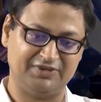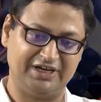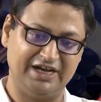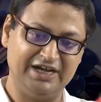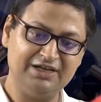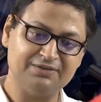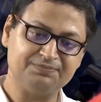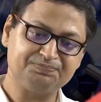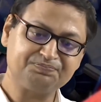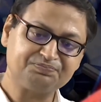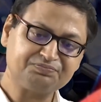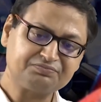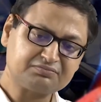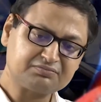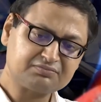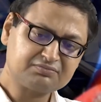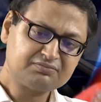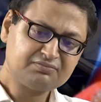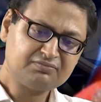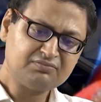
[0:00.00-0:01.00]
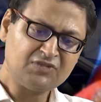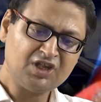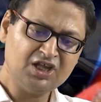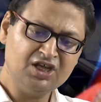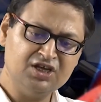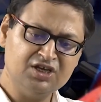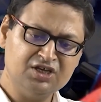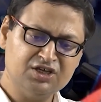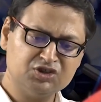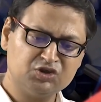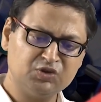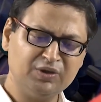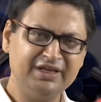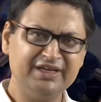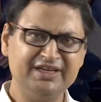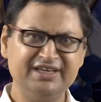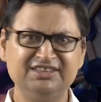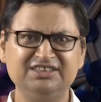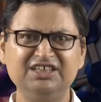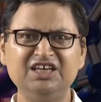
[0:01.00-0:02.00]
right. So, an
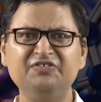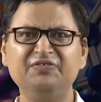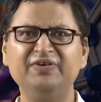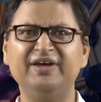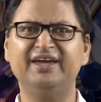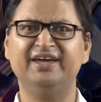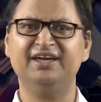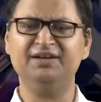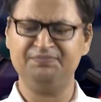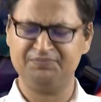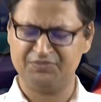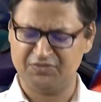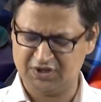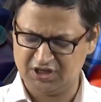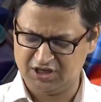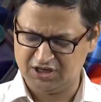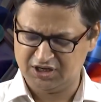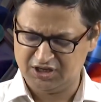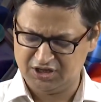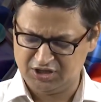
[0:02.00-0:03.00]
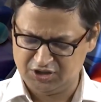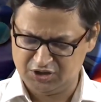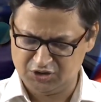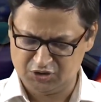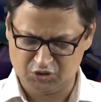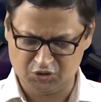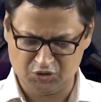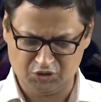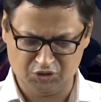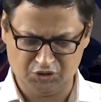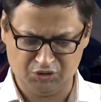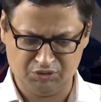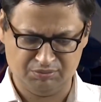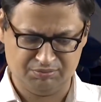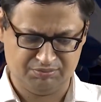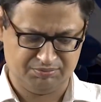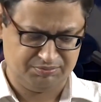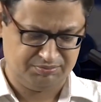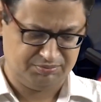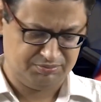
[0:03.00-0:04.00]
easy way to
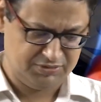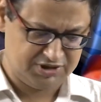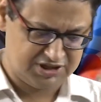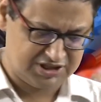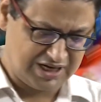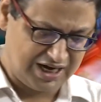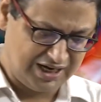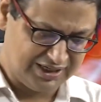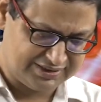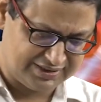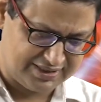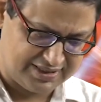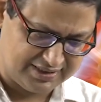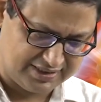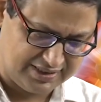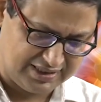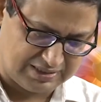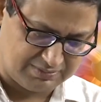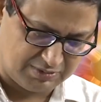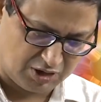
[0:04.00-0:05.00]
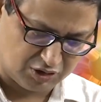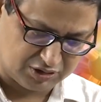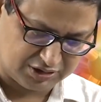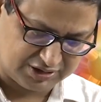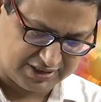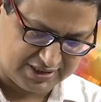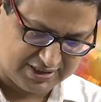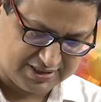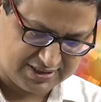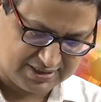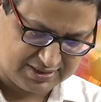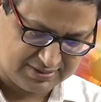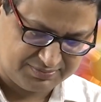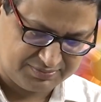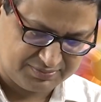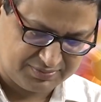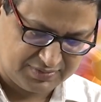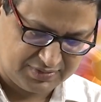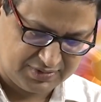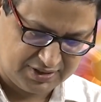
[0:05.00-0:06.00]
start thinking about this
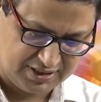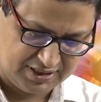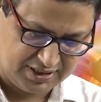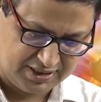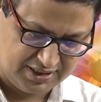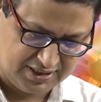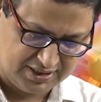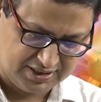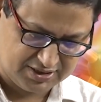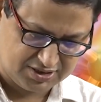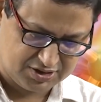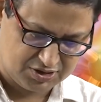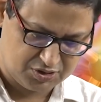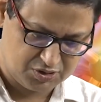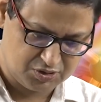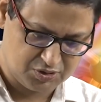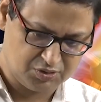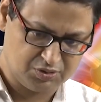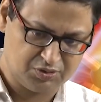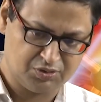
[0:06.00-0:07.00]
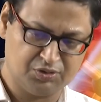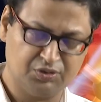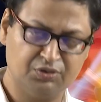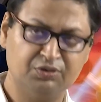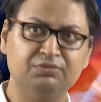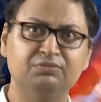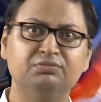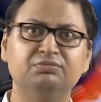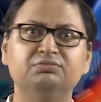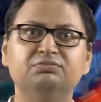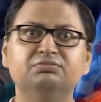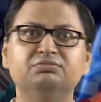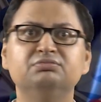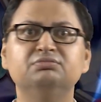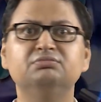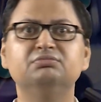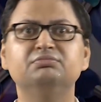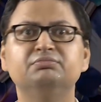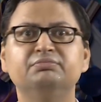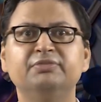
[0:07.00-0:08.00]
is to
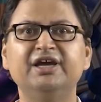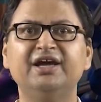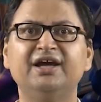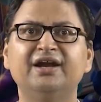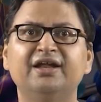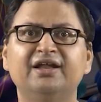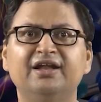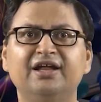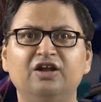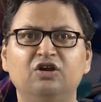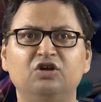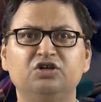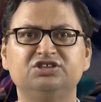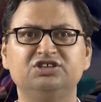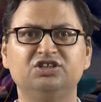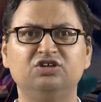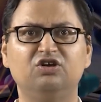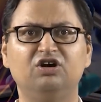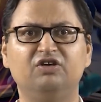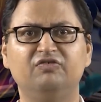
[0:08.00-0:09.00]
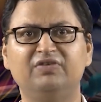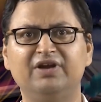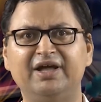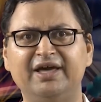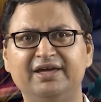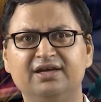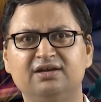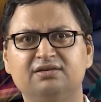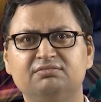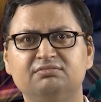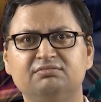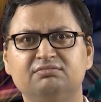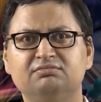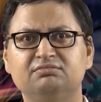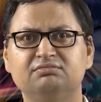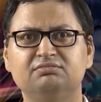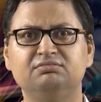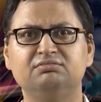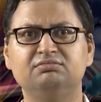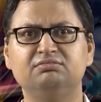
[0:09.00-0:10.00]
make an analogy of, like,
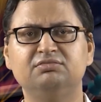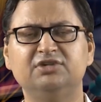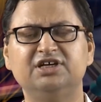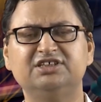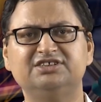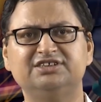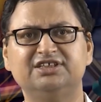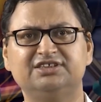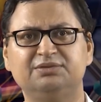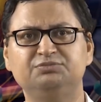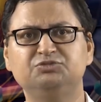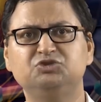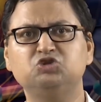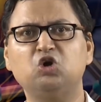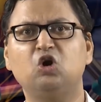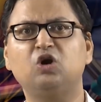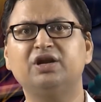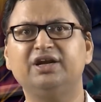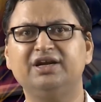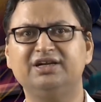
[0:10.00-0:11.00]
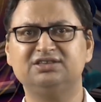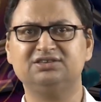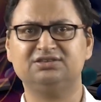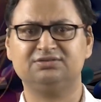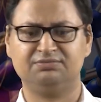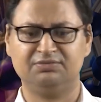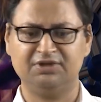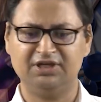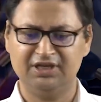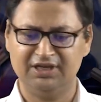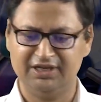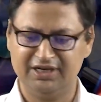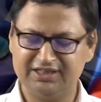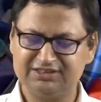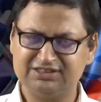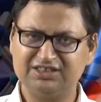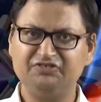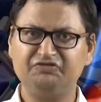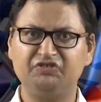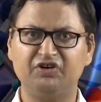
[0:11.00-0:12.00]
let us say some chocolates. Let us
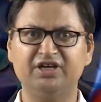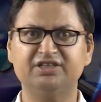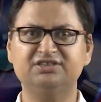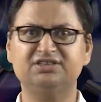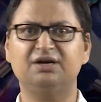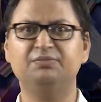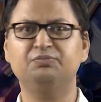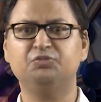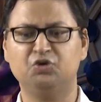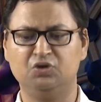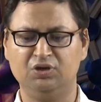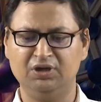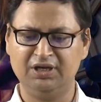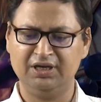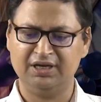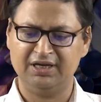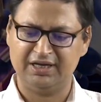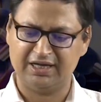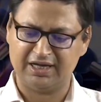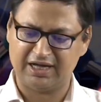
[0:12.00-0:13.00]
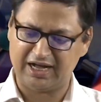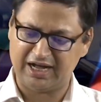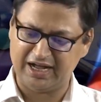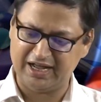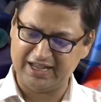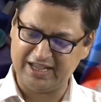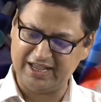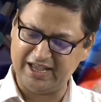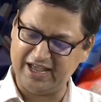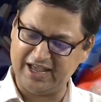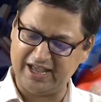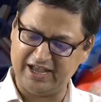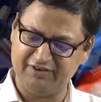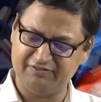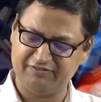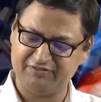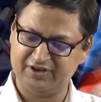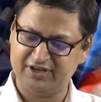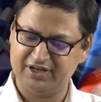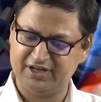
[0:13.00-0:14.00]
say for example, I have